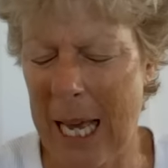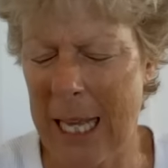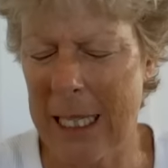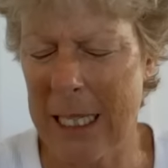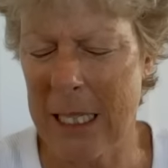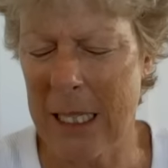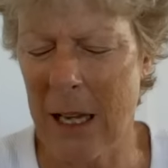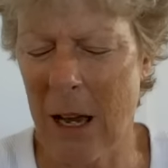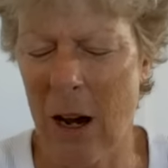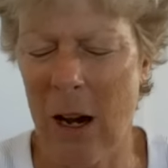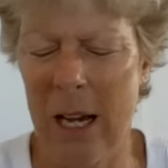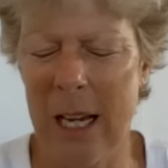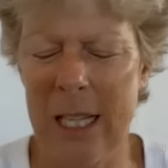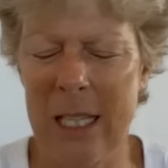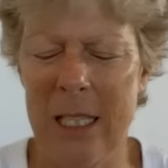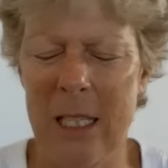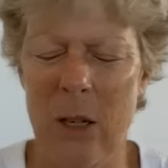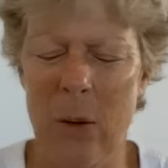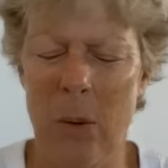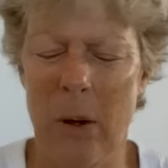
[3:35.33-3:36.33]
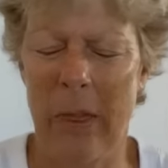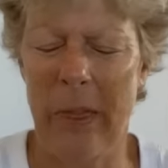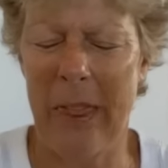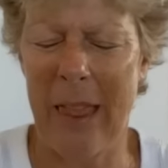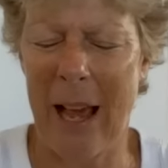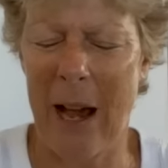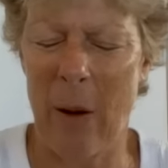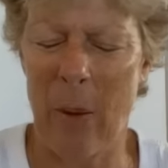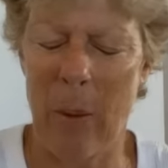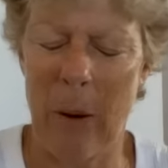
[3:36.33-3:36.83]
cards, guys. You
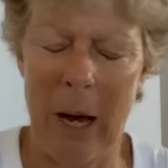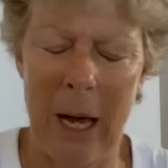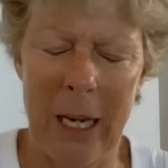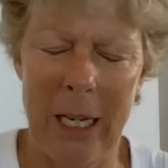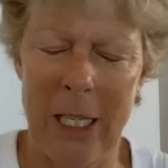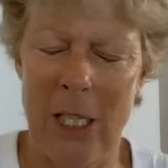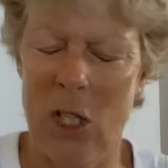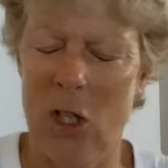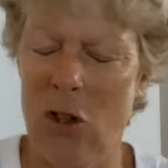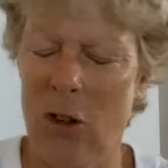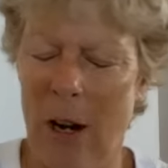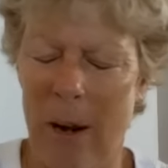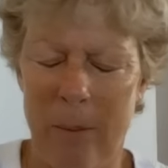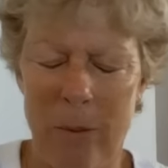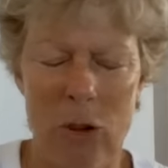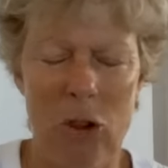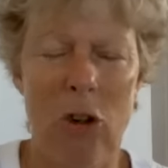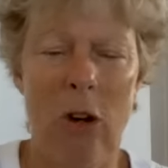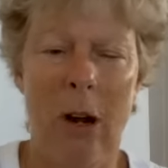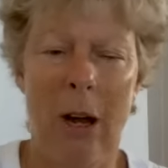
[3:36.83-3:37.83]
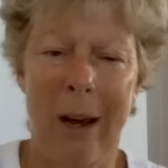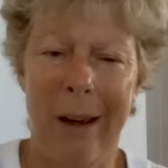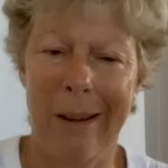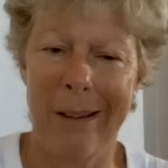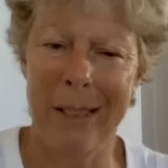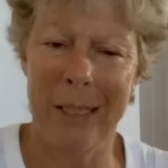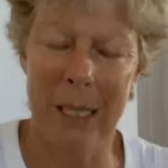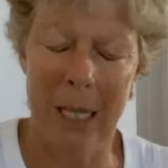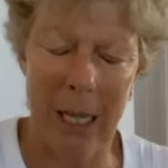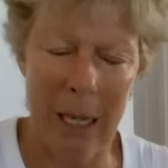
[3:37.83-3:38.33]
want that one? Is Trump
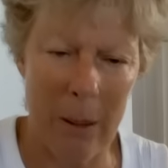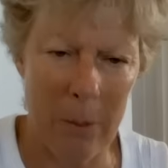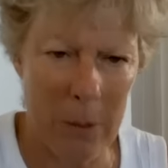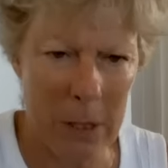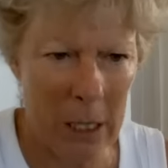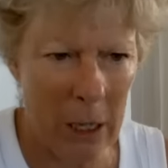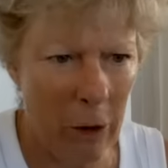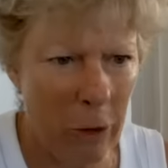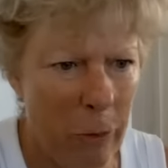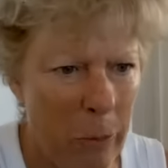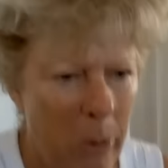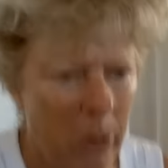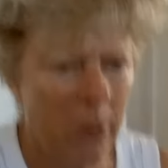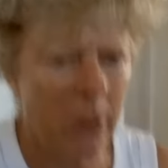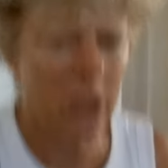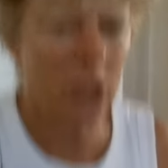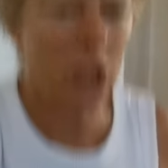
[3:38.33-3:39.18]
trying to get himself